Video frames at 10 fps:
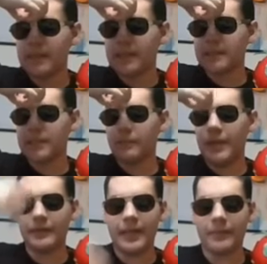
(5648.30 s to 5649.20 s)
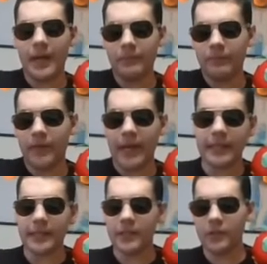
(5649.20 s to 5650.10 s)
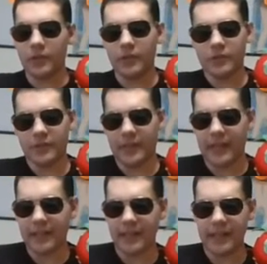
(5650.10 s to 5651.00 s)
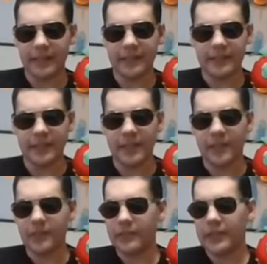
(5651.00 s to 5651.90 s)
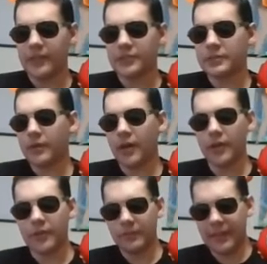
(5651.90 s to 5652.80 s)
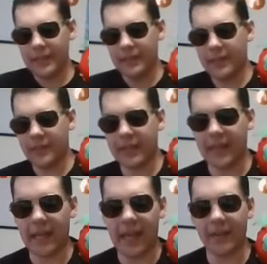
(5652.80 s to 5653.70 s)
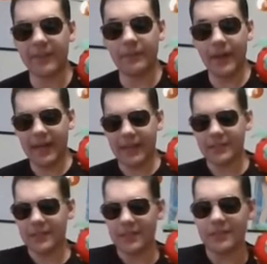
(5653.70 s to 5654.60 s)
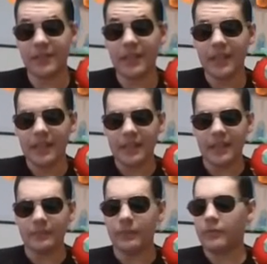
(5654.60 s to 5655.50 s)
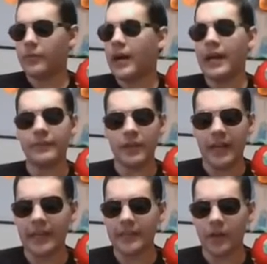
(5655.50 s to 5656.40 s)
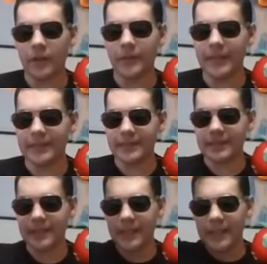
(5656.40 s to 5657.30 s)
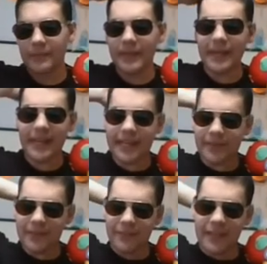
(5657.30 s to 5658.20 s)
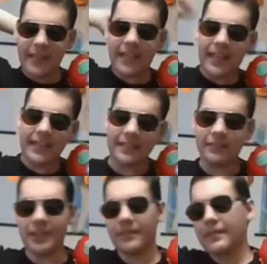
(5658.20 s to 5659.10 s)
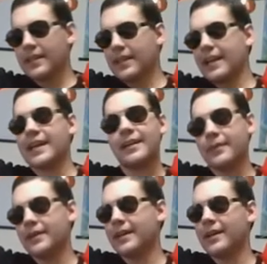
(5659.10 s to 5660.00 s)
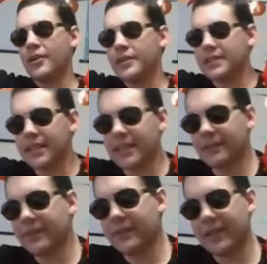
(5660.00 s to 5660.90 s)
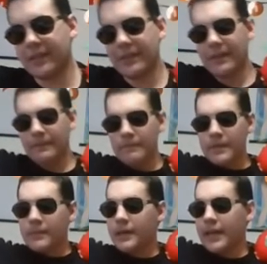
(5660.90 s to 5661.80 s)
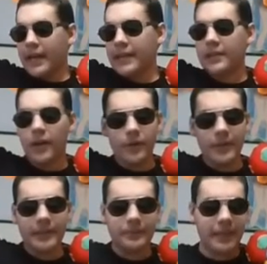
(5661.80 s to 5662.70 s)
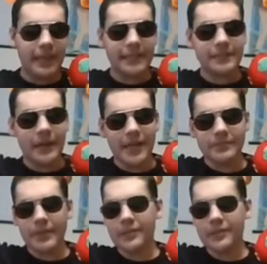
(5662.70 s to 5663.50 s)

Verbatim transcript: because there maybe I might find a new culture that I like, you know, either small or big, you know, like I have in the past, you know. Like before, I haven't I hadn't always been an anime fan. I hadn't well, I kind of been an, always an anime fan, but I hadn't always played Smash Brothers